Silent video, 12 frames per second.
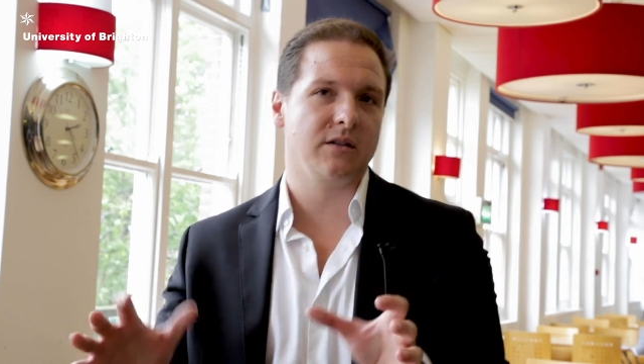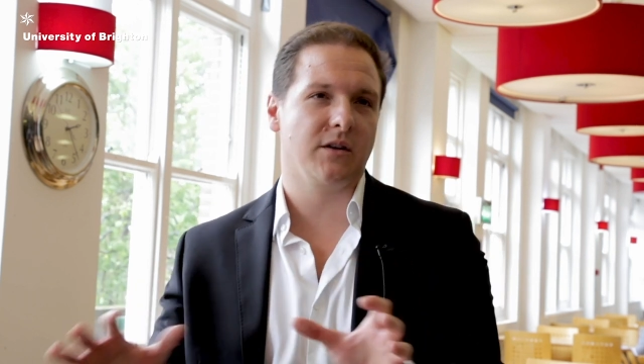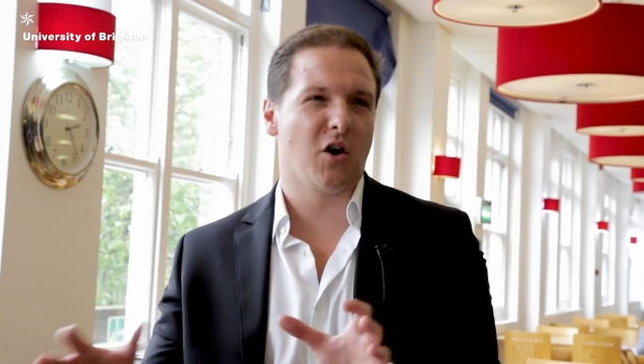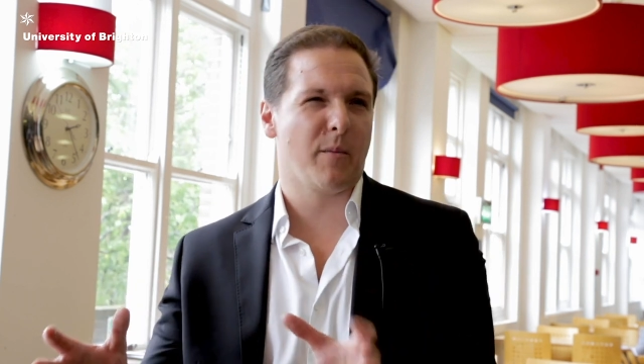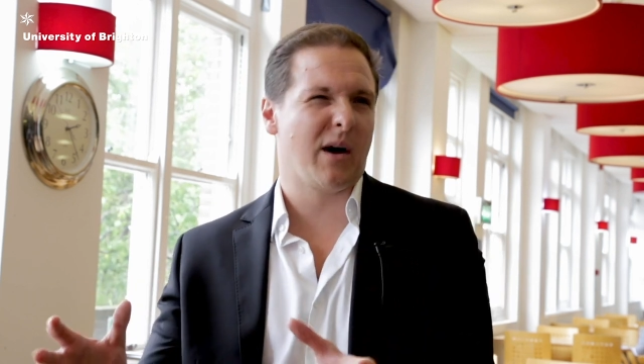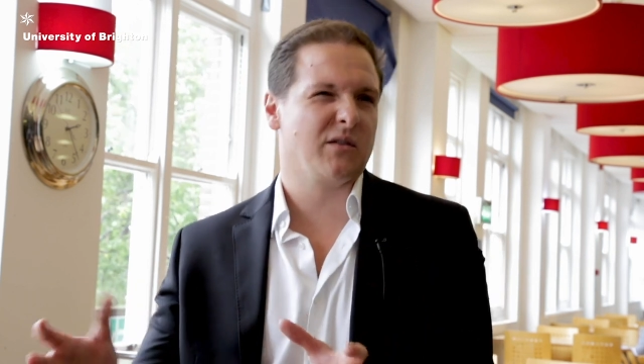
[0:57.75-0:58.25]
to
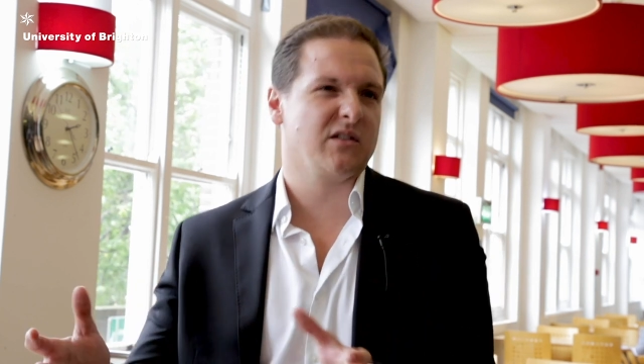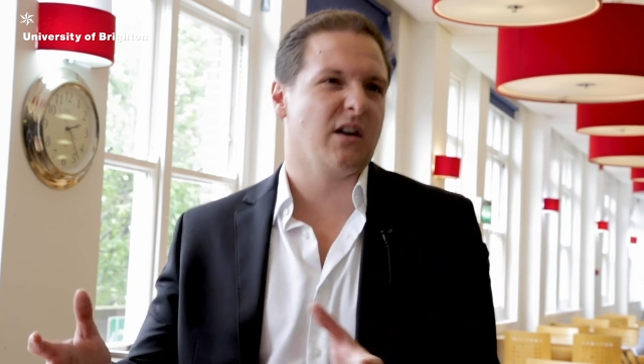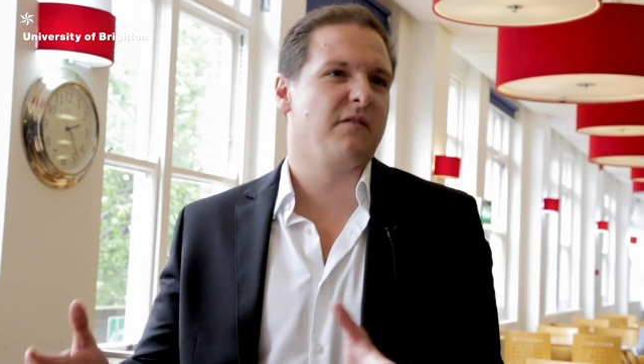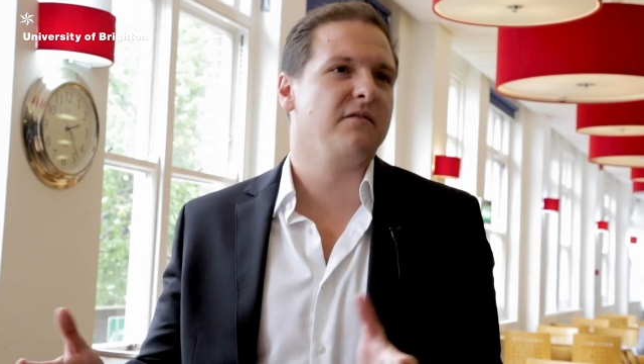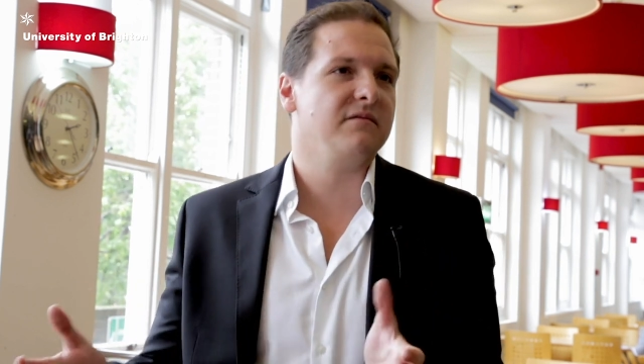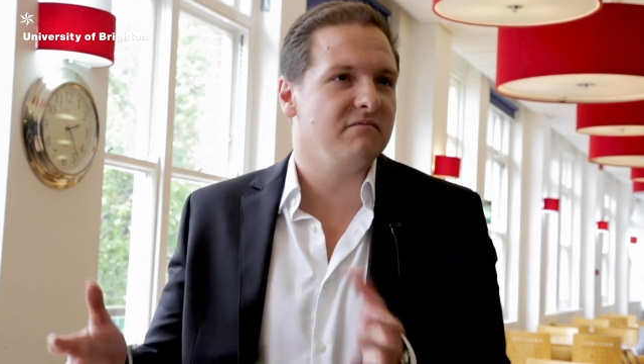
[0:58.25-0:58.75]
go about
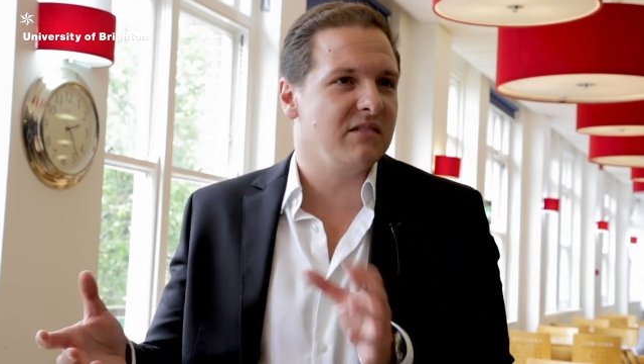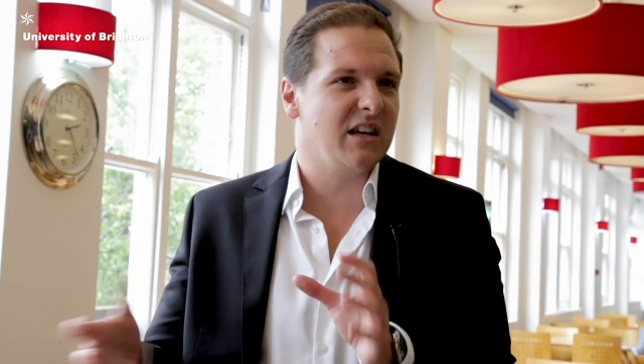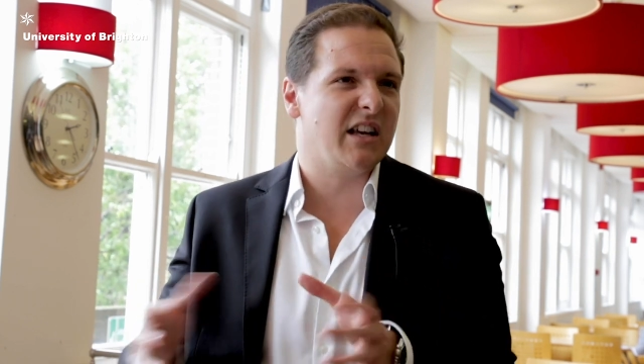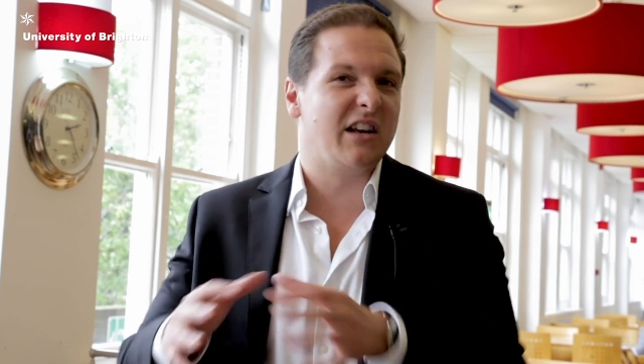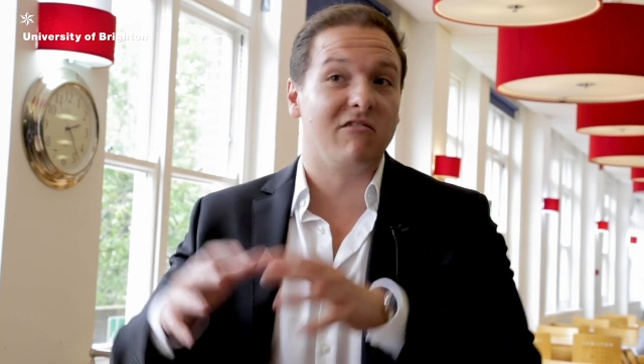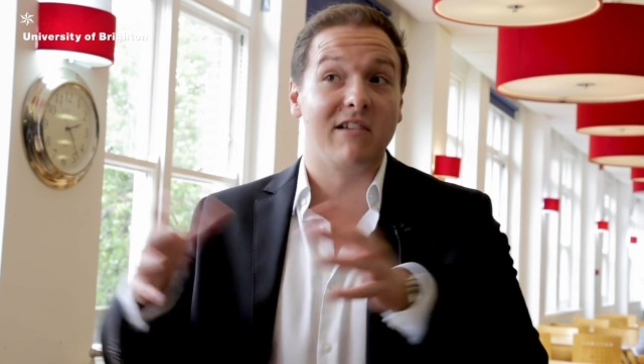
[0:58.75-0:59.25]
stuff
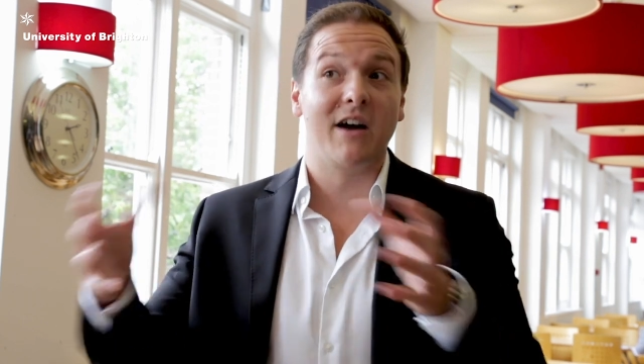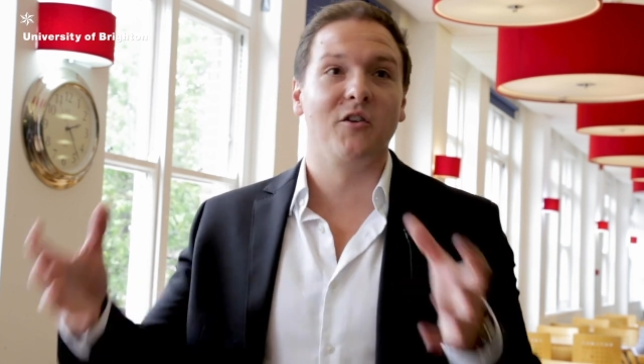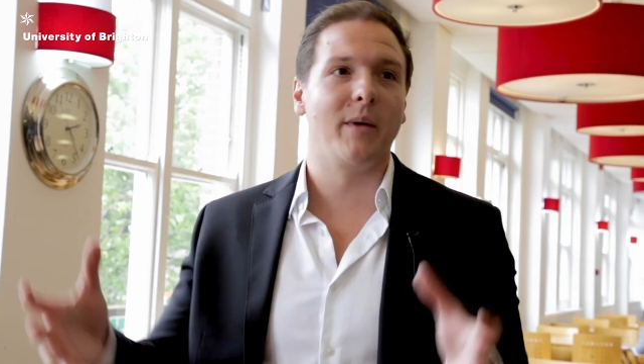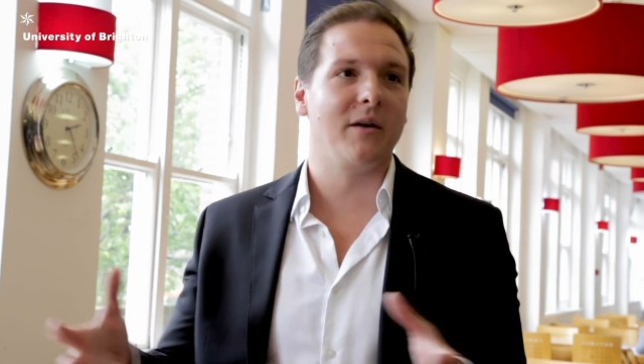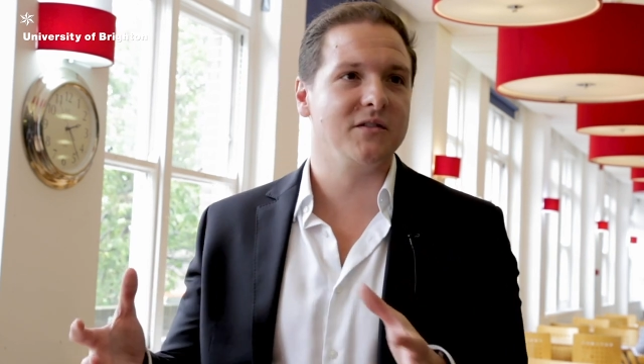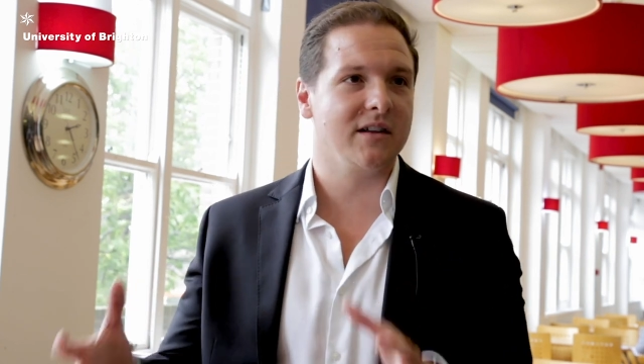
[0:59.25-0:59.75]
in a
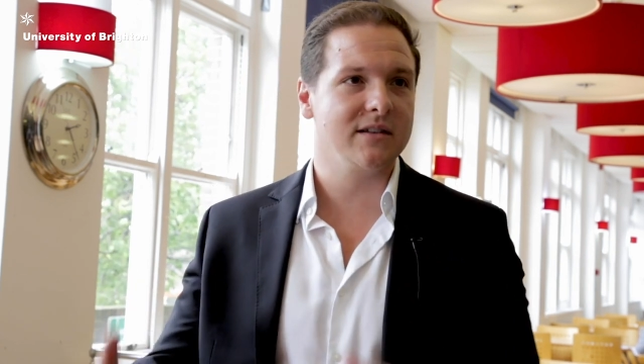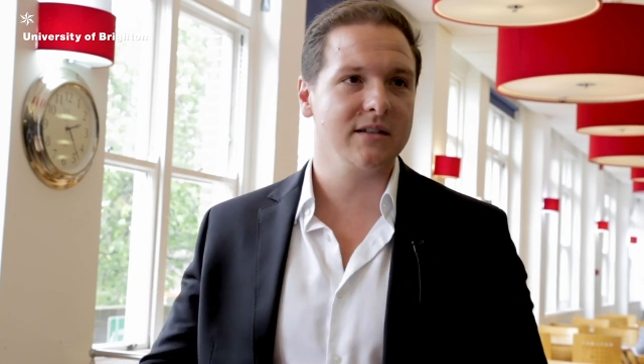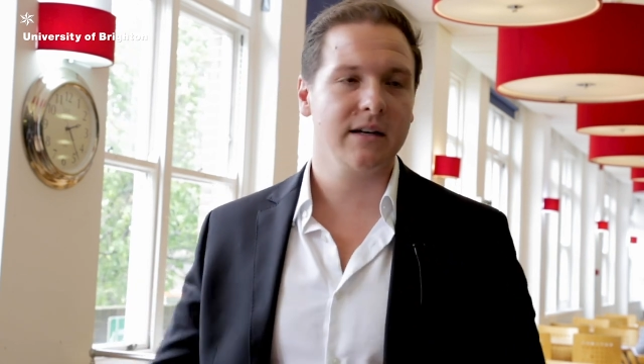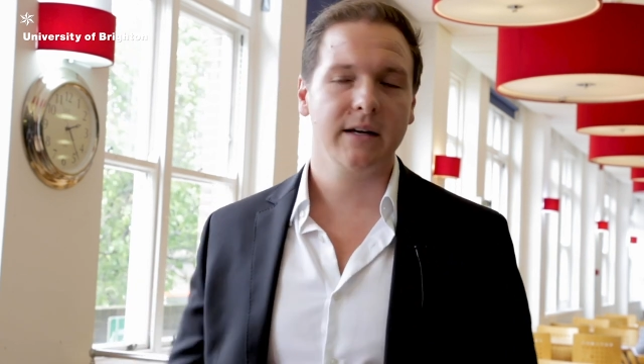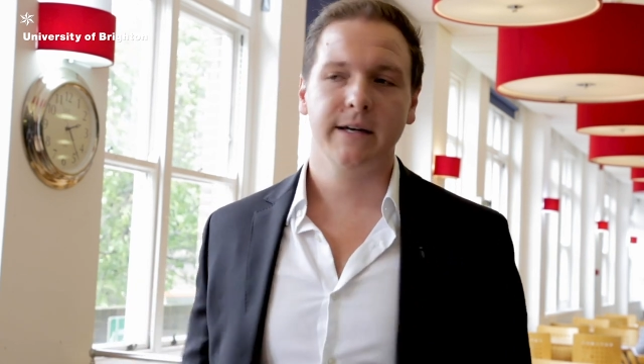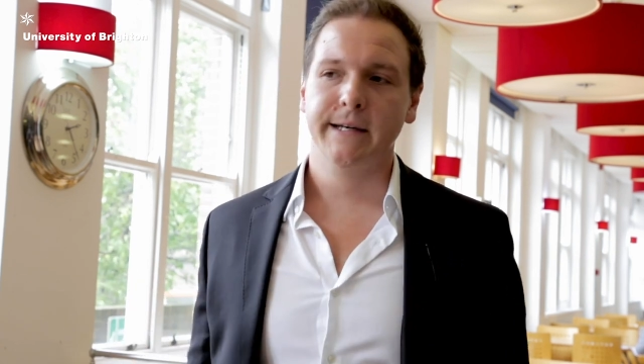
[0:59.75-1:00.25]
roundabout
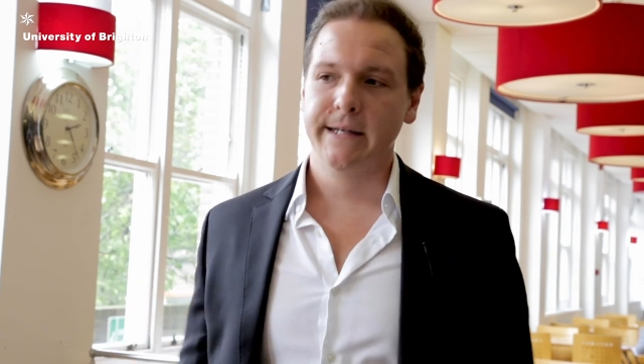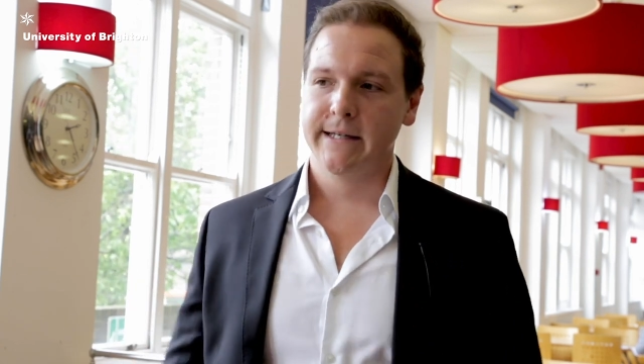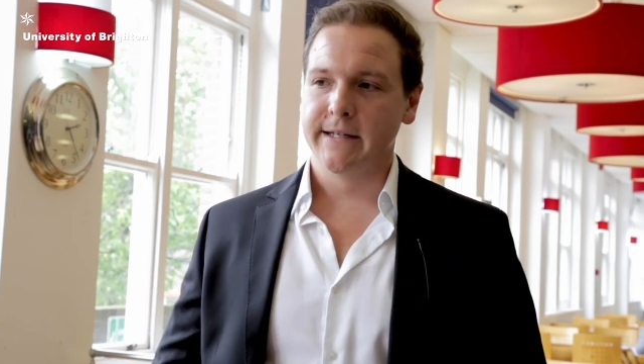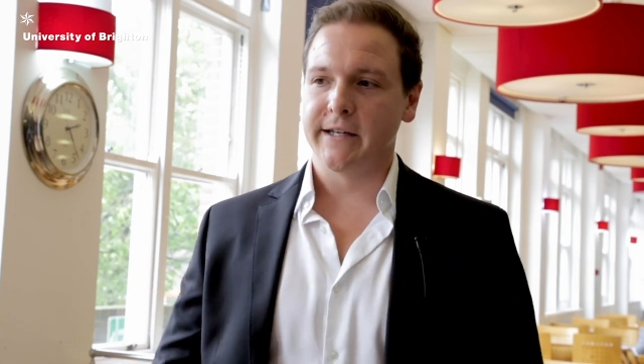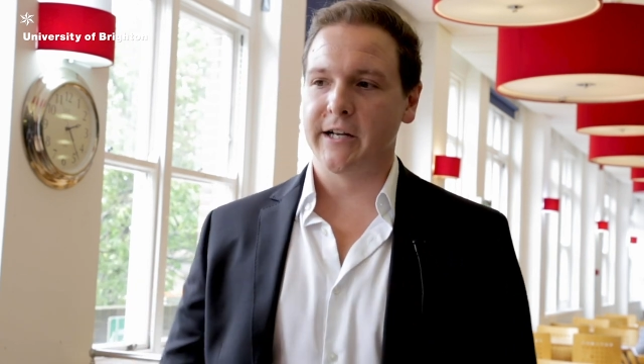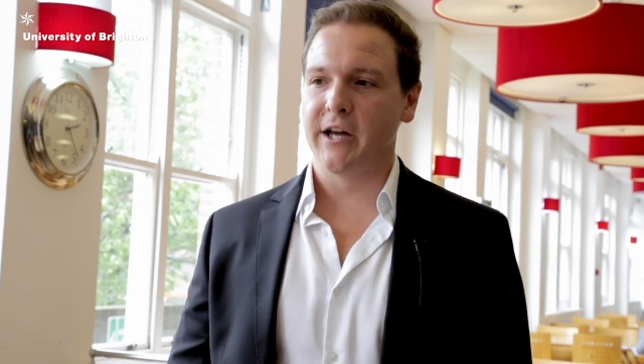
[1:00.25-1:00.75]
sense.
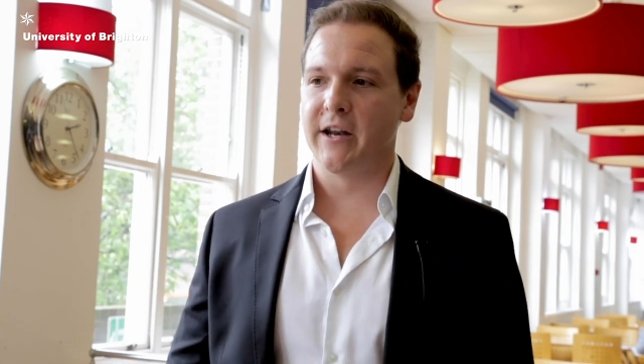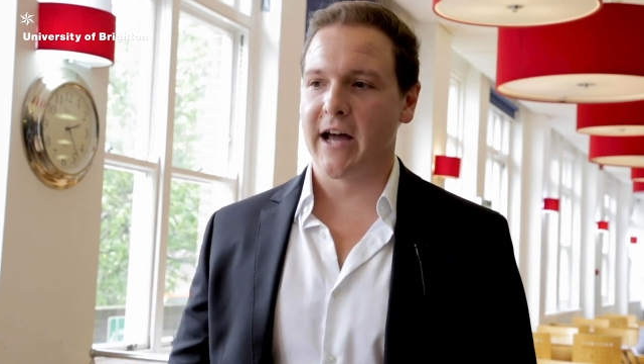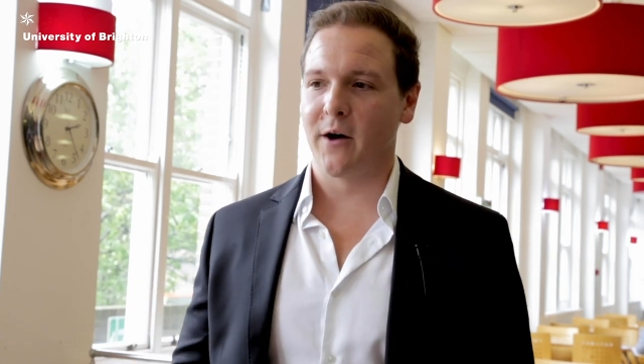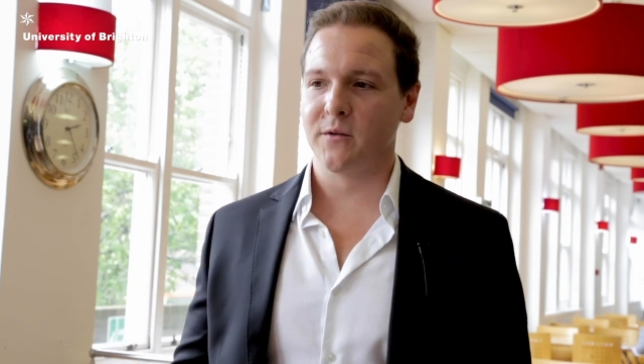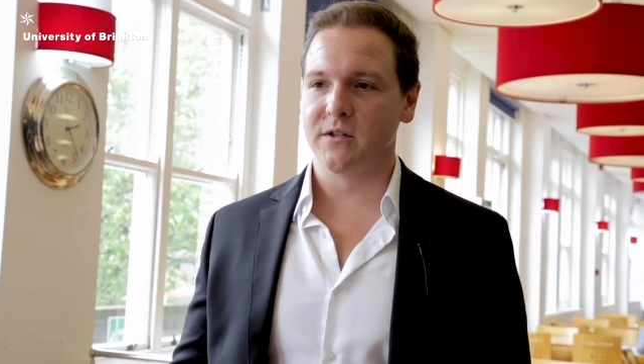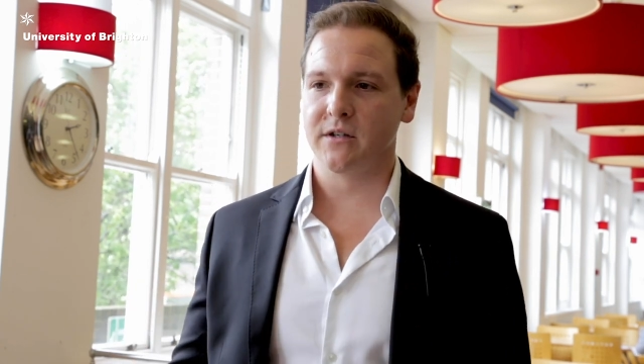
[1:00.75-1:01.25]
You learn how